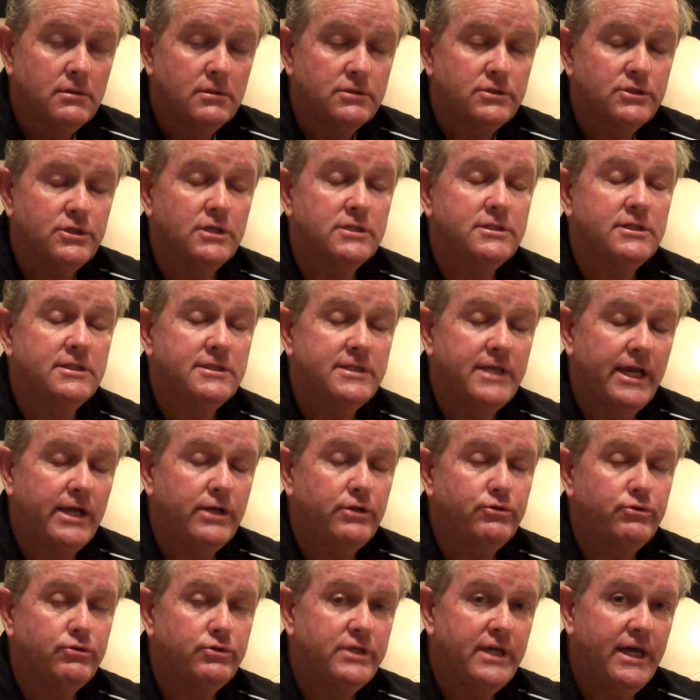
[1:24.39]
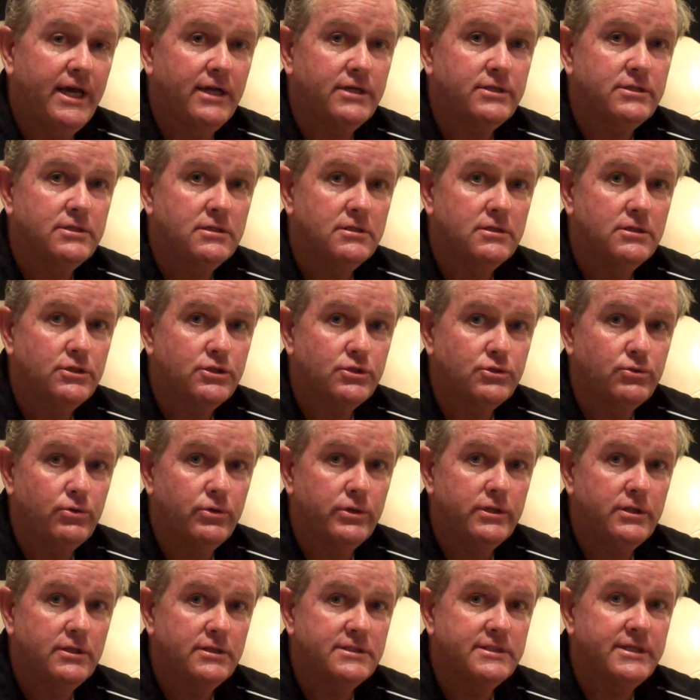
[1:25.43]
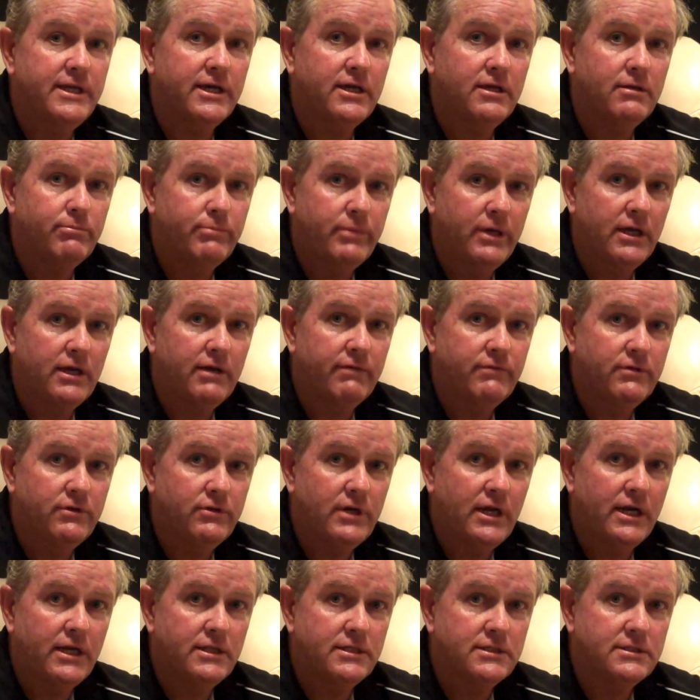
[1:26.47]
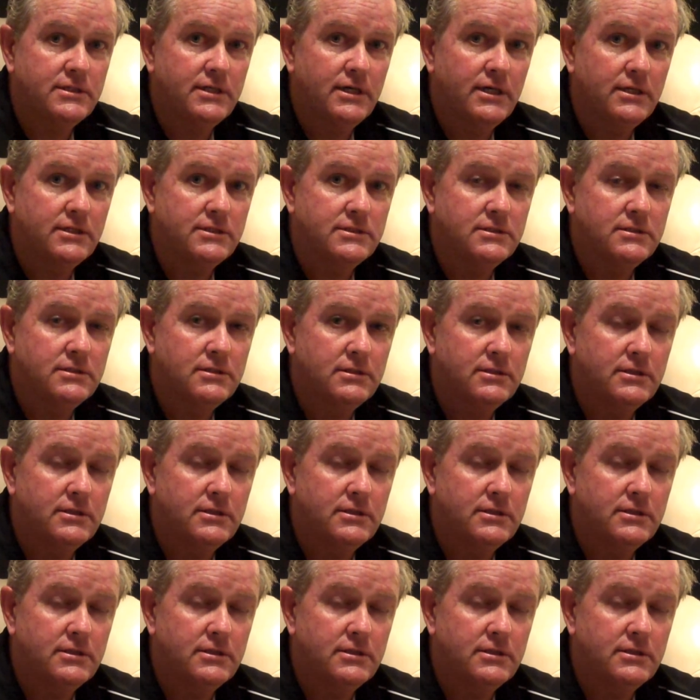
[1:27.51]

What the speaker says: Just as Andrew Jackson destroyed the second bank of the United States,